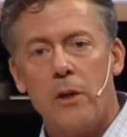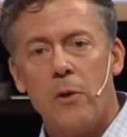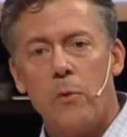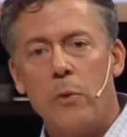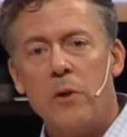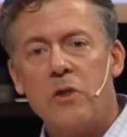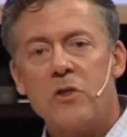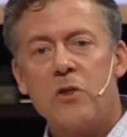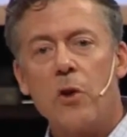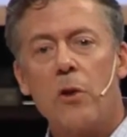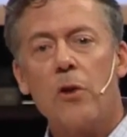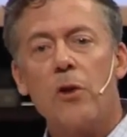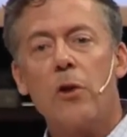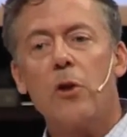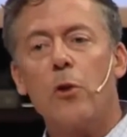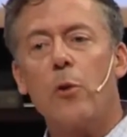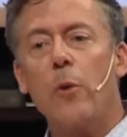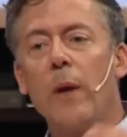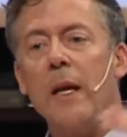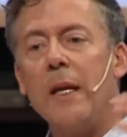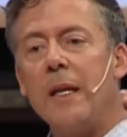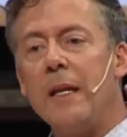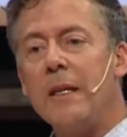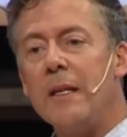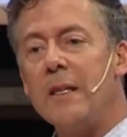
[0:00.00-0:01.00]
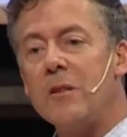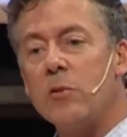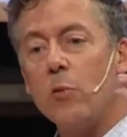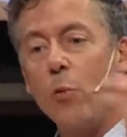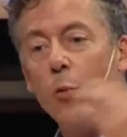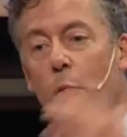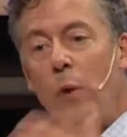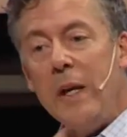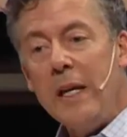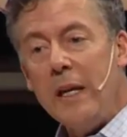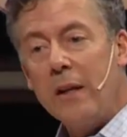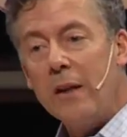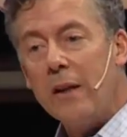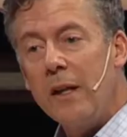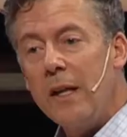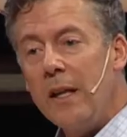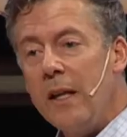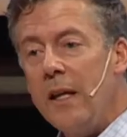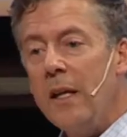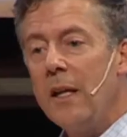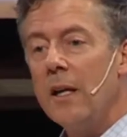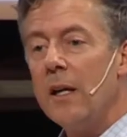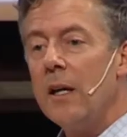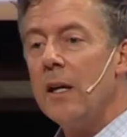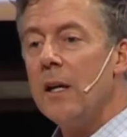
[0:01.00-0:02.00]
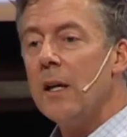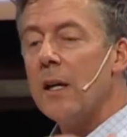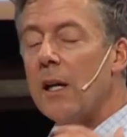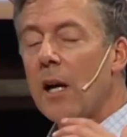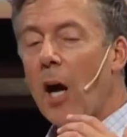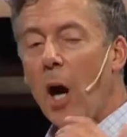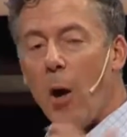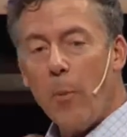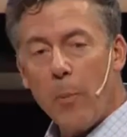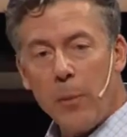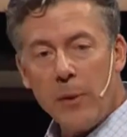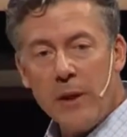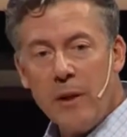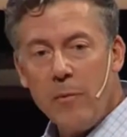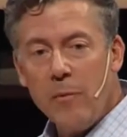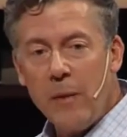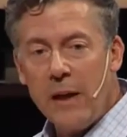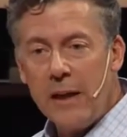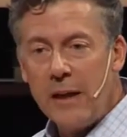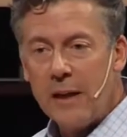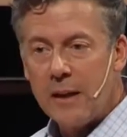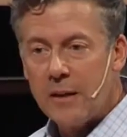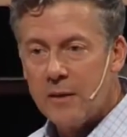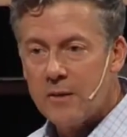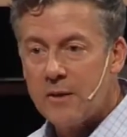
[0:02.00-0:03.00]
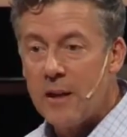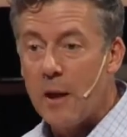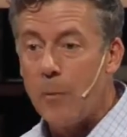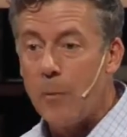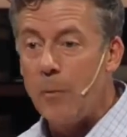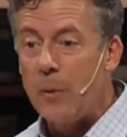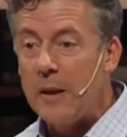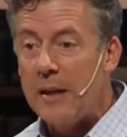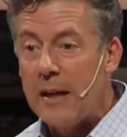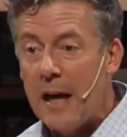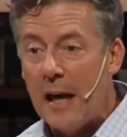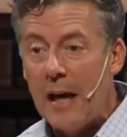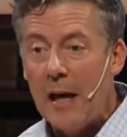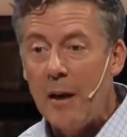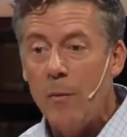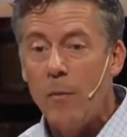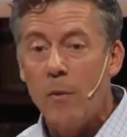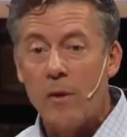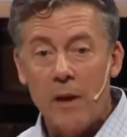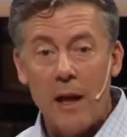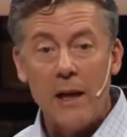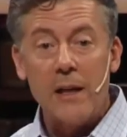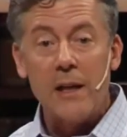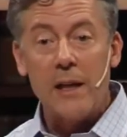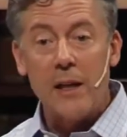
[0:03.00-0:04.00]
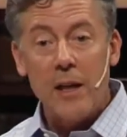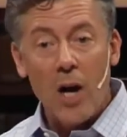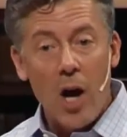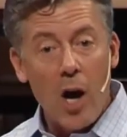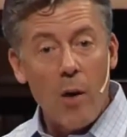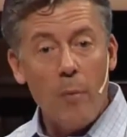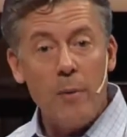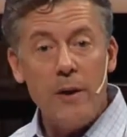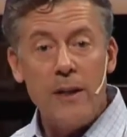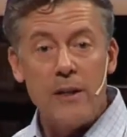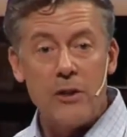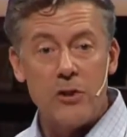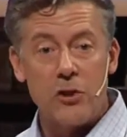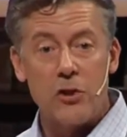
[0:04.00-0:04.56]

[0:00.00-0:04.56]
We started creating these weekly company meetings that became like a comedy